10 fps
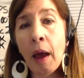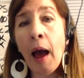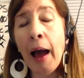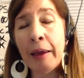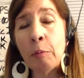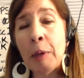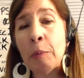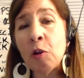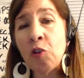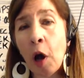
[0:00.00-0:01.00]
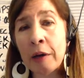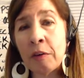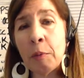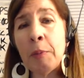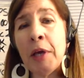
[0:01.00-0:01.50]
I have people talk to
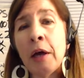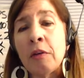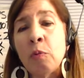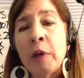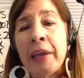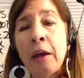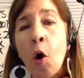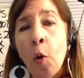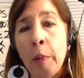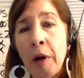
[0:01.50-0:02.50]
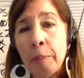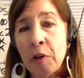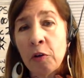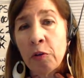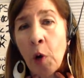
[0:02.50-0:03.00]
me because when they open up
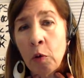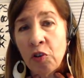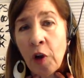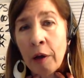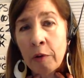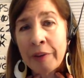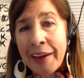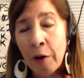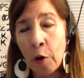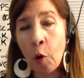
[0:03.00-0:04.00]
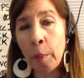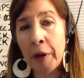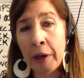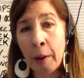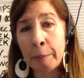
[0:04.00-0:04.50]
their throat chakra, they are
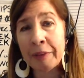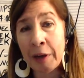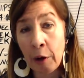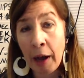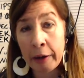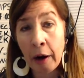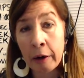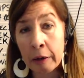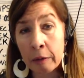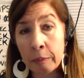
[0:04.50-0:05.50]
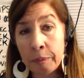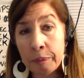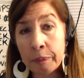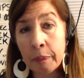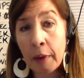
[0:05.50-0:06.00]
opening up their high heart.
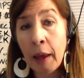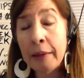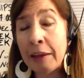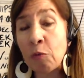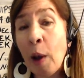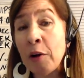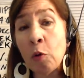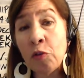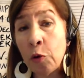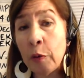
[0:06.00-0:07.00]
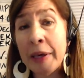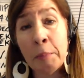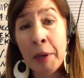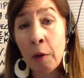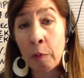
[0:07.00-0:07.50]
That's why I don't do
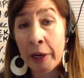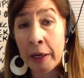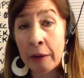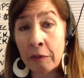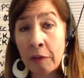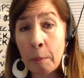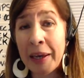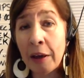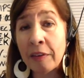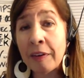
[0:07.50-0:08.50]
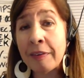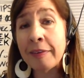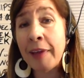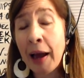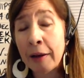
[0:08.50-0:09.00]
email readings, because it's
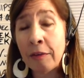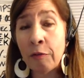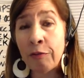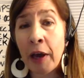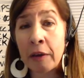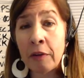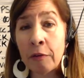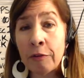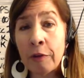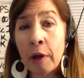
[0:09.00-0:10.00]
not as effective.